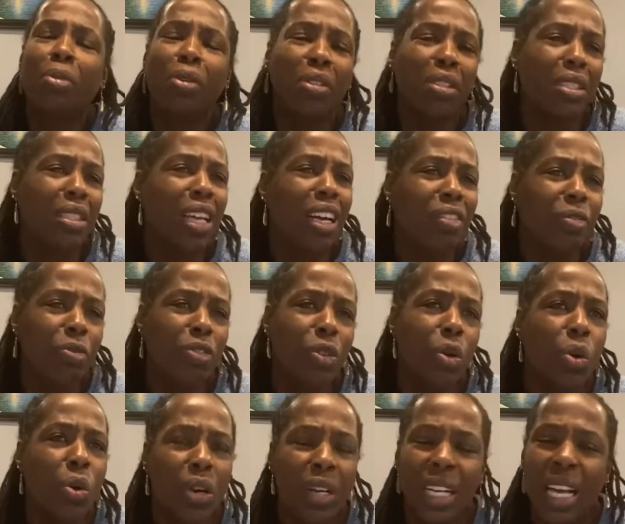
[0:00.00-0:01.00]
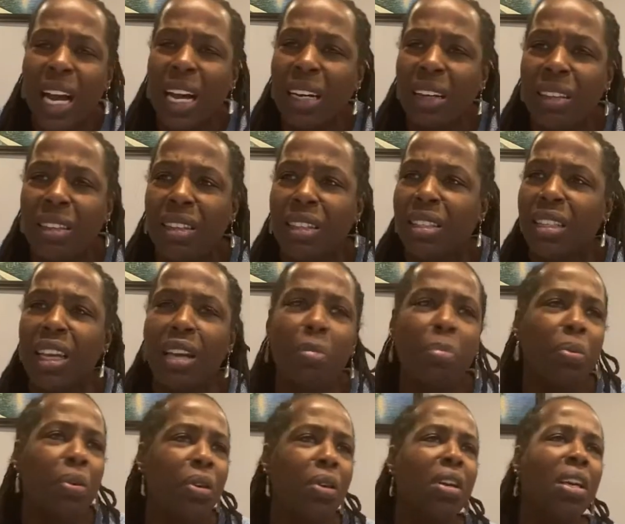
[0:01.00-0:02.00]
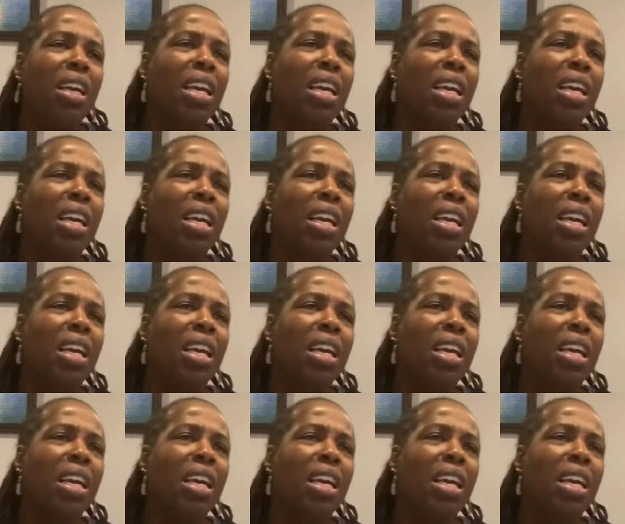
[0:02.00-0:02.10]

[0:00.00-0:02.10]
stuff torn out of the temple.